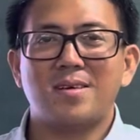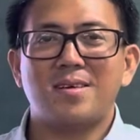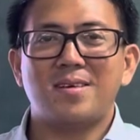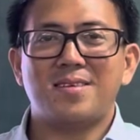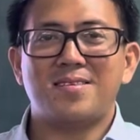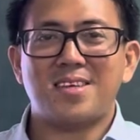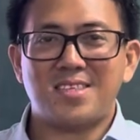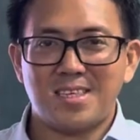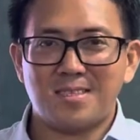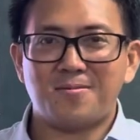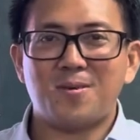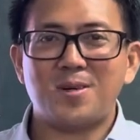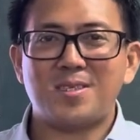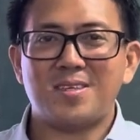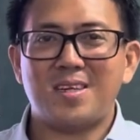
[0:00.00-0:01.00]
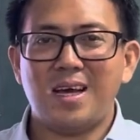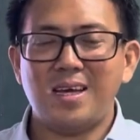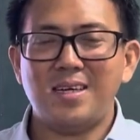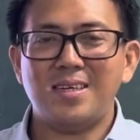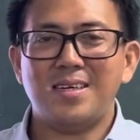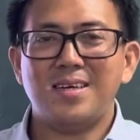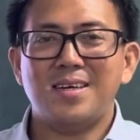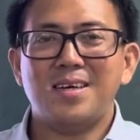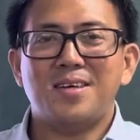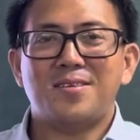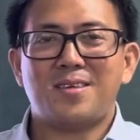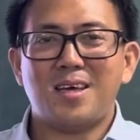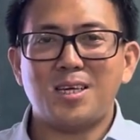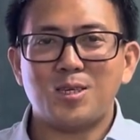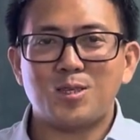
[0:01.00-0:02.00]
That's it for today.
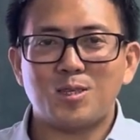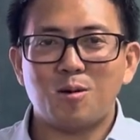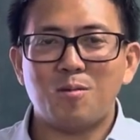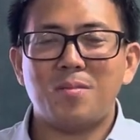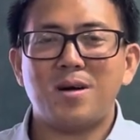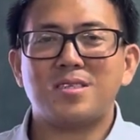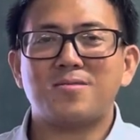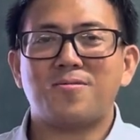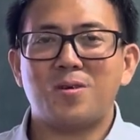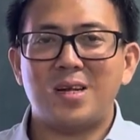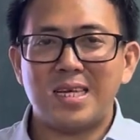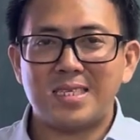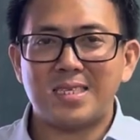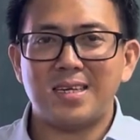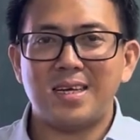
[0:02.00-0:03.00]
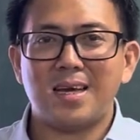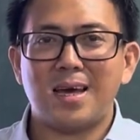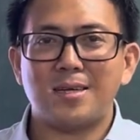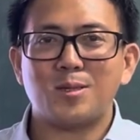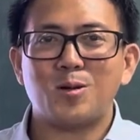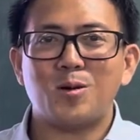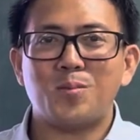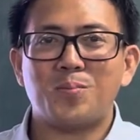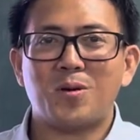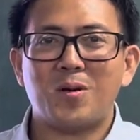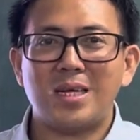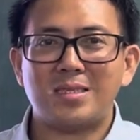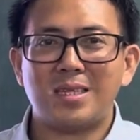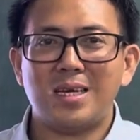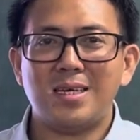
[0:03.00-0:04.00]
Thank you so much for listening and
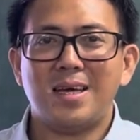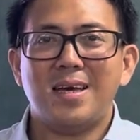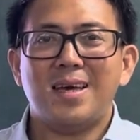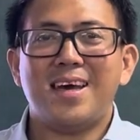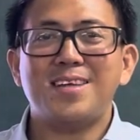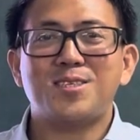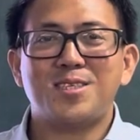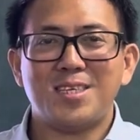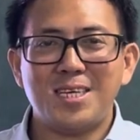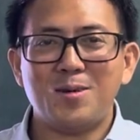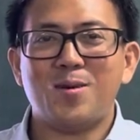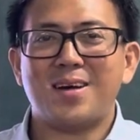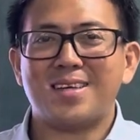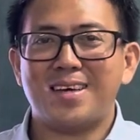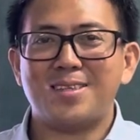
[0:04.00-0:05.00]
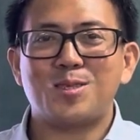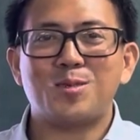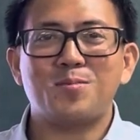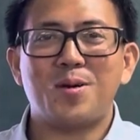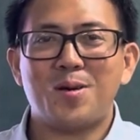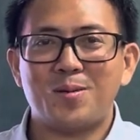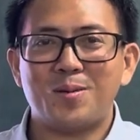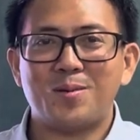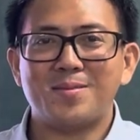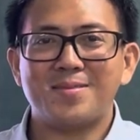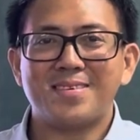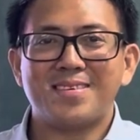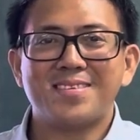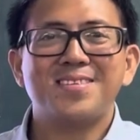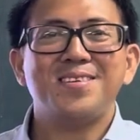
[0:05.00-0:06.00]
cooperating, and see you again tomorrow.
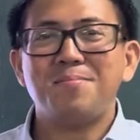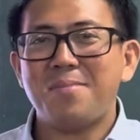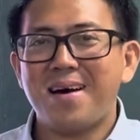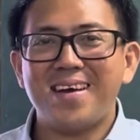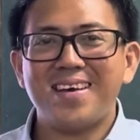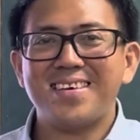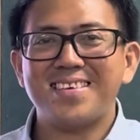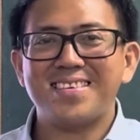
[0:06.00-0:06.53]
Goodbye.